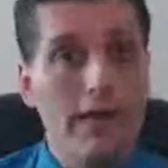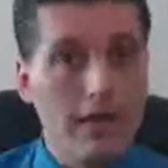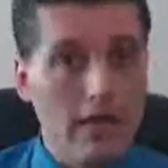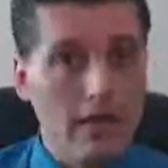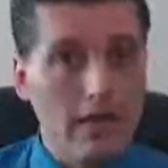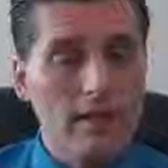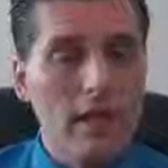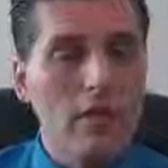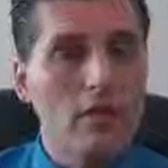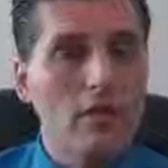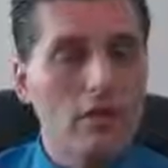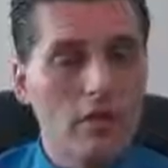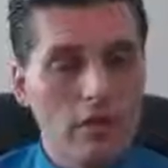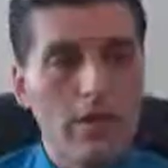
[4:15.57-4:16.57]
making the
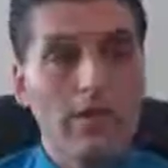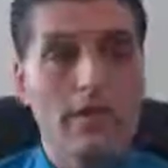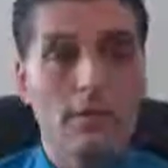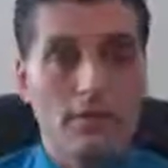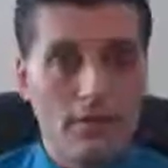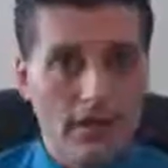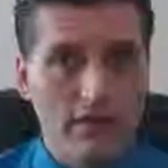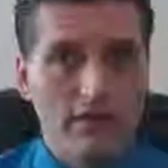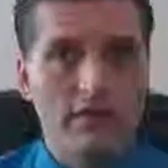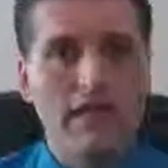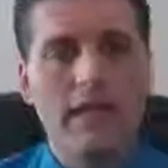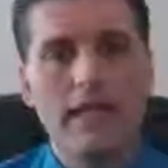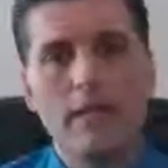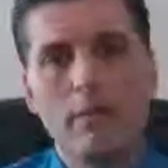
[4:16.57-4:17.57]
dollar look like the prettiest
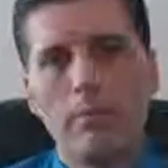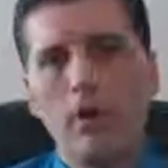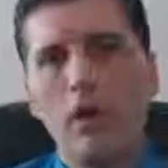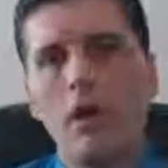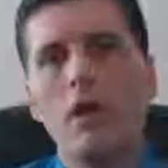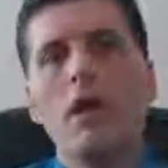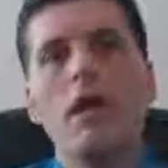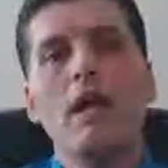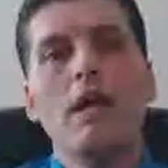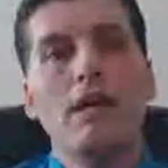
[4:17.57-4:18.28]
lady at the ball.